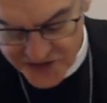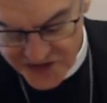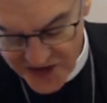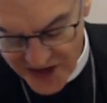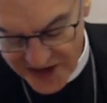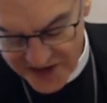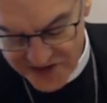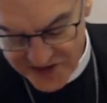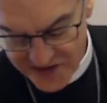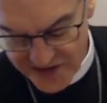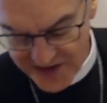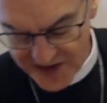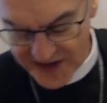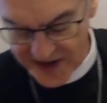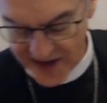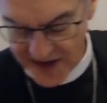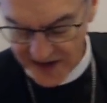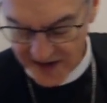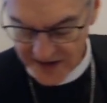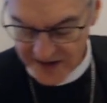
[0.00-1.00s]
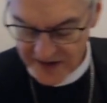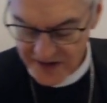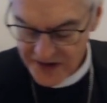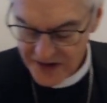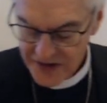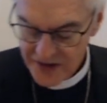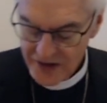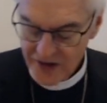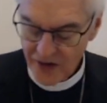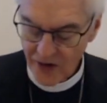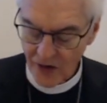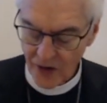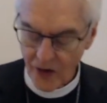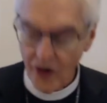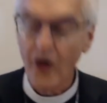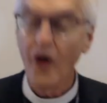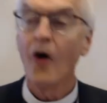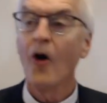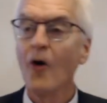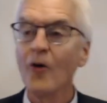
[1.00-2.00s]
said to the king,
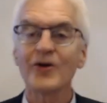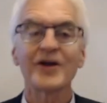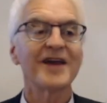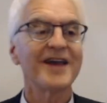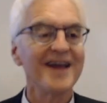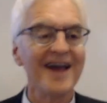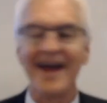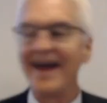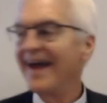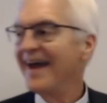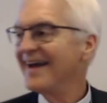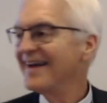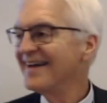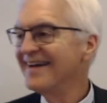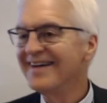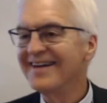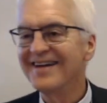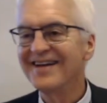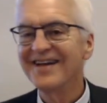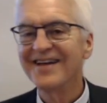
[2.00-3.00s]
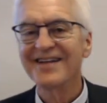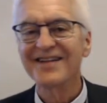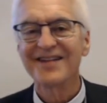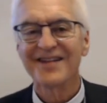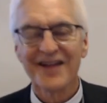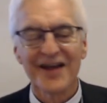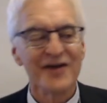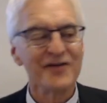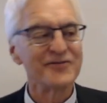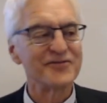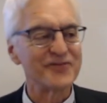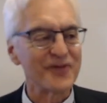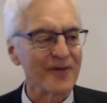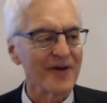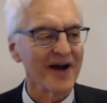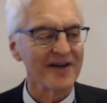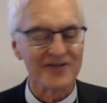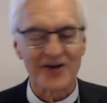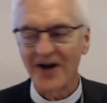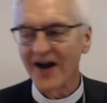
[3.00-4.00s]
O king, live
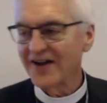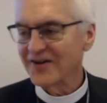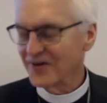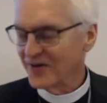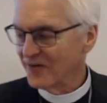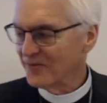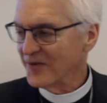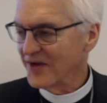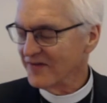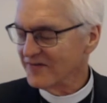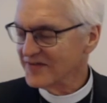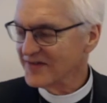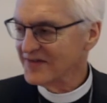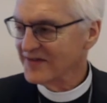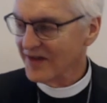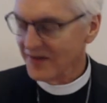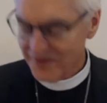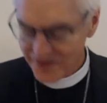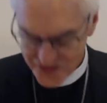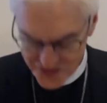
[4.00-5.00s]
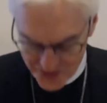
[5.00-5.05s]
forever. I don't know. We have that,